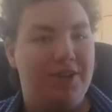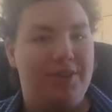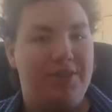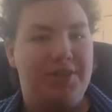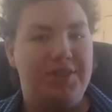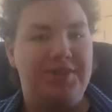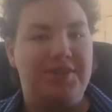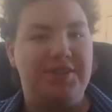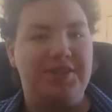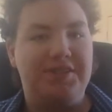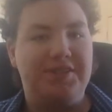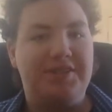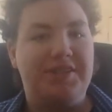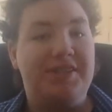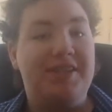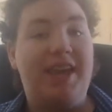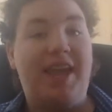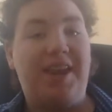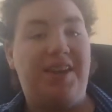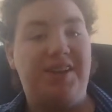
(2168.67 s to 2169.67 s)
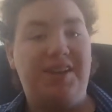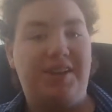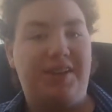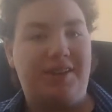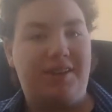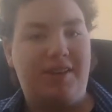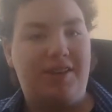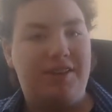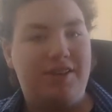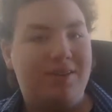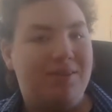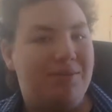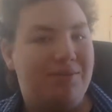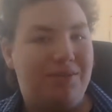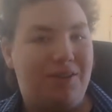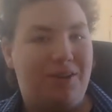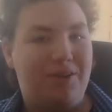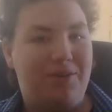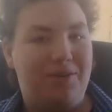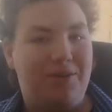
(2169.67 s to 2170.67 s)
that just getting a new
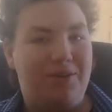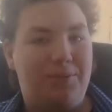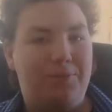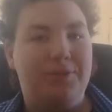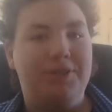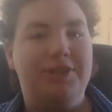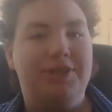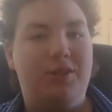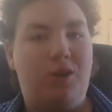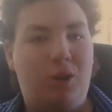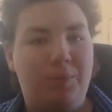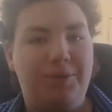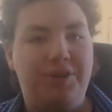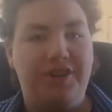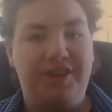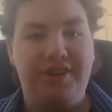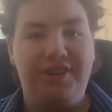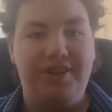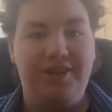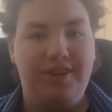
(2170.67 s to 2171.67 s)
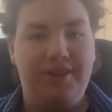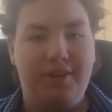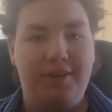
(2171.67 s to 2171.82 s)
phone was an option.